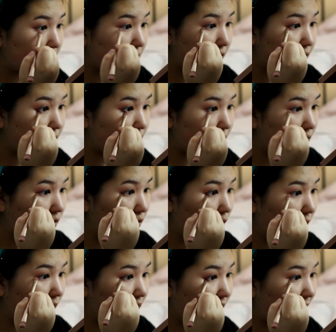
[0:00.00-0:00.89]
to
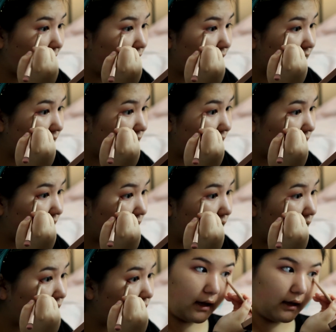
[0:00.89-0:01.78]
1,000.
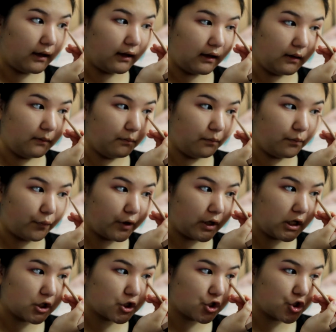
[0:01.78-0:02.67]
I'm
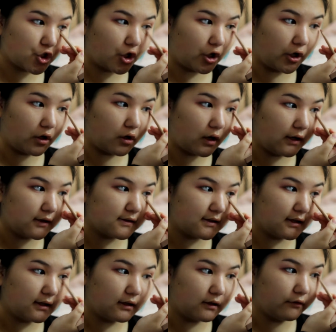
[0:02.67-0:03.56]
pretty sure I
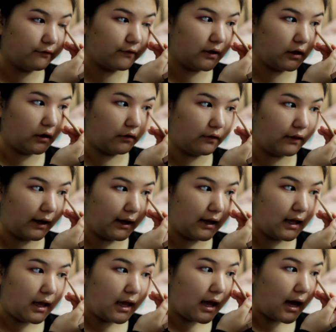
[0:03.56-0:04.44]
said in a video
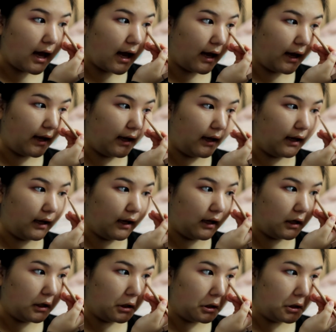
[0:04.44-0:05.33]
that
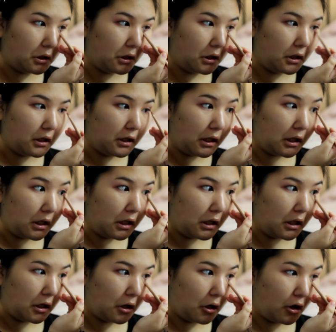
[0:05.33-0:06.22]
I
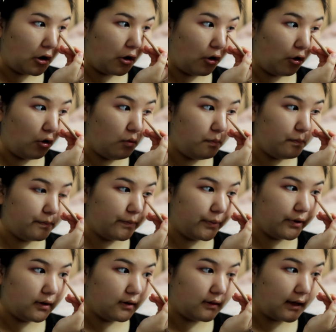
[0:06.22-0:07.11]

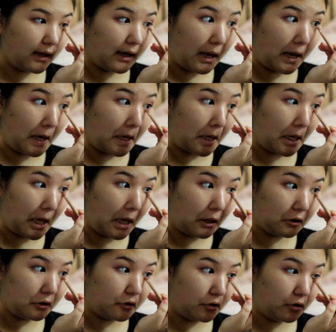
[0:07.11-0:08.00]
hope that I
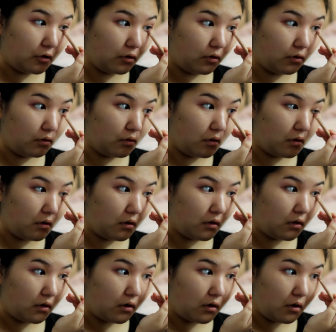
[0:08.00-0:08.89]
get to
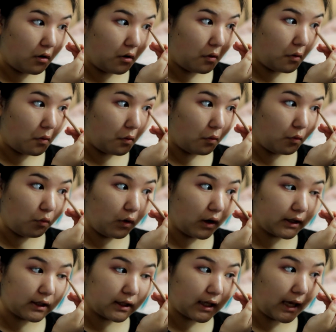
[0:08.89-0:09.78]

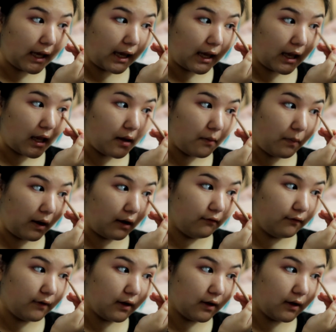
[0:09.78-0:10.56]
1K by